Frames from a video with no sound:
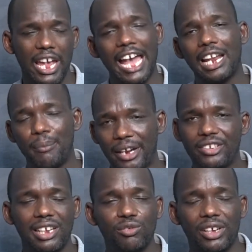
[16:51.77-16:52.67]
And I'm ready to
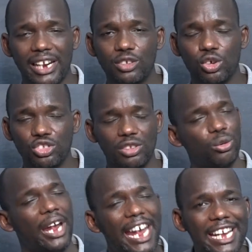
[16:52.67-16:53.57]
transfer that concept to
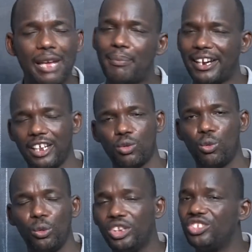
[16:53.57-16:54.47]
anybody
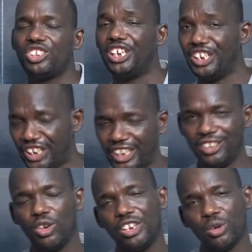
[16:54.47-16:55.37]
who is in need
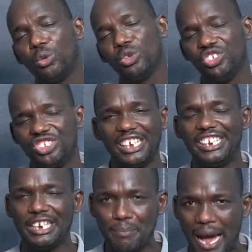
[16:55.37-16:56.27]
and who is in
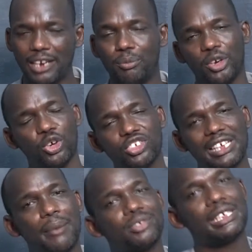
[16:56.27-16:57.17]
demand, because
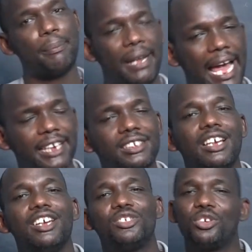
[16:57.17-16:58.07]
I'm supplying.
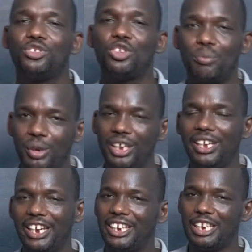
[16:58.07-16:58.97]
So you should
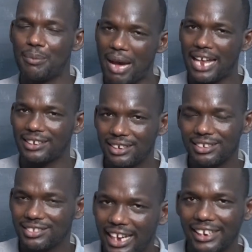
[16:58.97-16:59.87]
be in demand
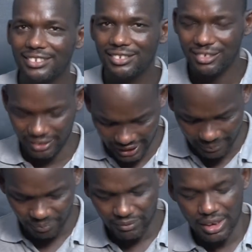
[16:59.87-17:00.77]
side. Okay.
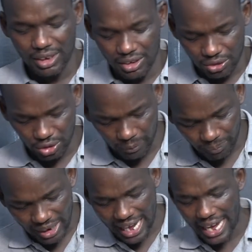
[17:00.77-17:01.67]
So
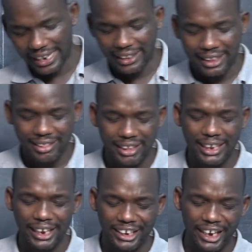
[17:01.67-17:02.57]
another thing
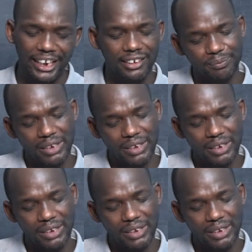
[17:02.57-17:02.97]
again,